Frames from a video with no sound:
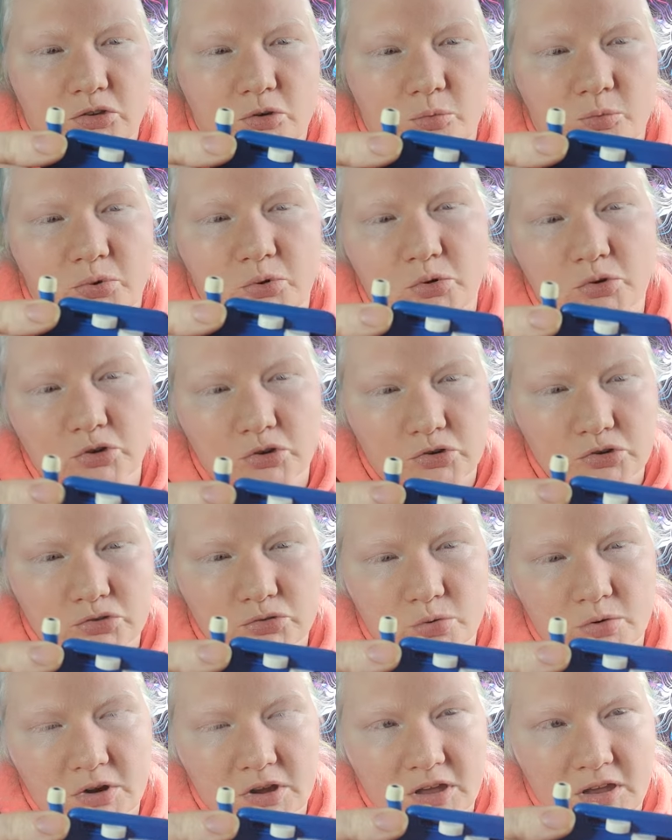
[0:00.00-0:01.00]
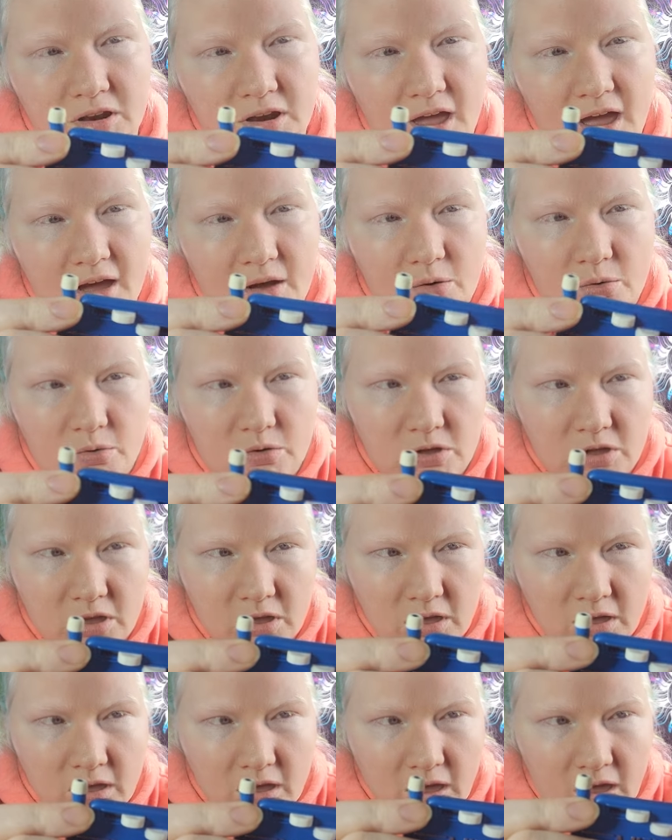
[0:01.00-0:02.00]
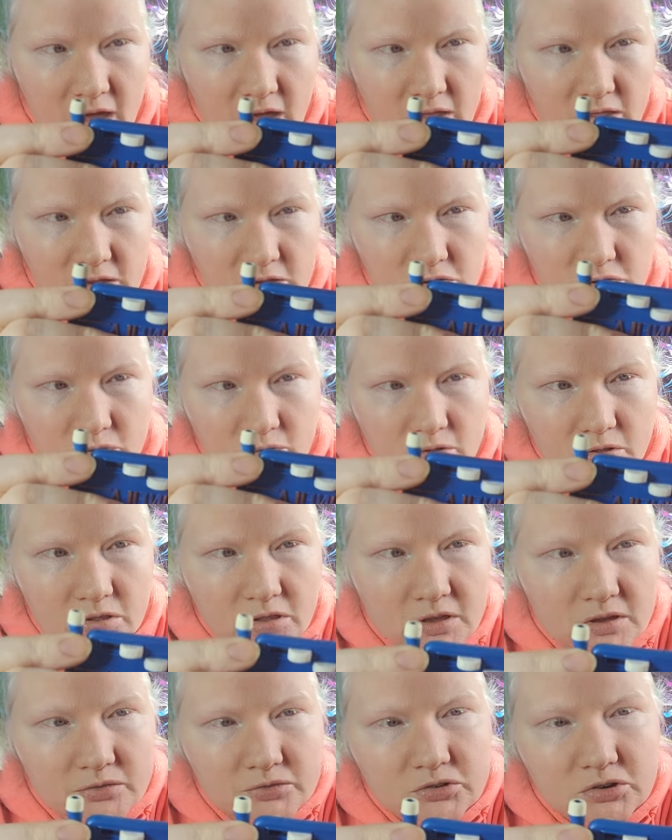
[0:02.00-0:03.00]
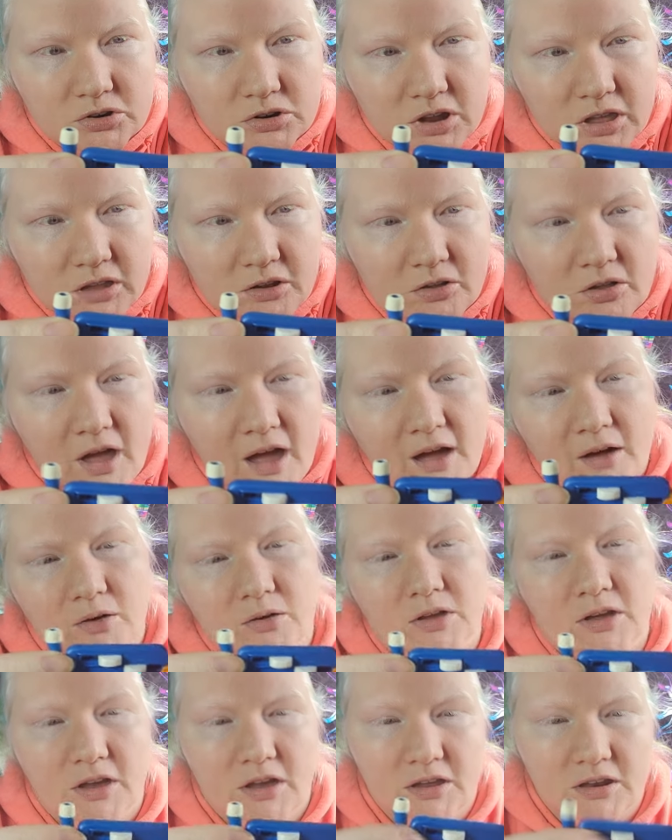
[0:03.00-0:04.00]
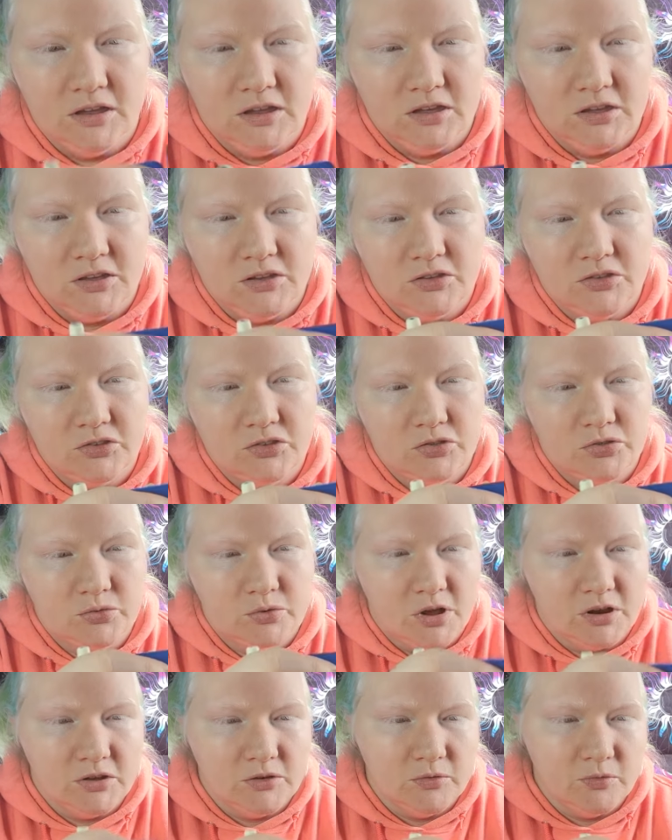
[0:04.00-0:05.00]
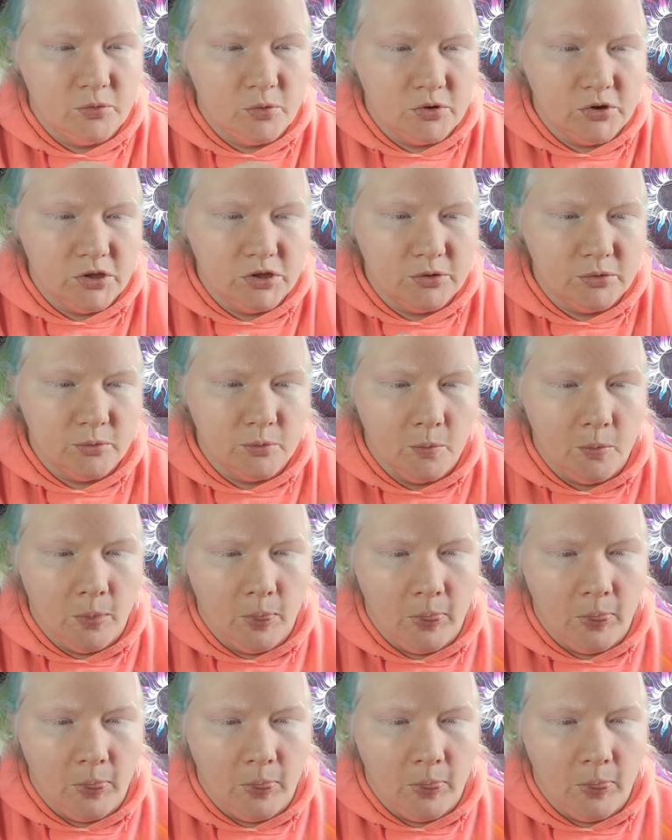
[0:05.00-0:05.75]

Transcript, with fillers: You'll pull your short end out and then you'll lift your needle out and it is threaded for you.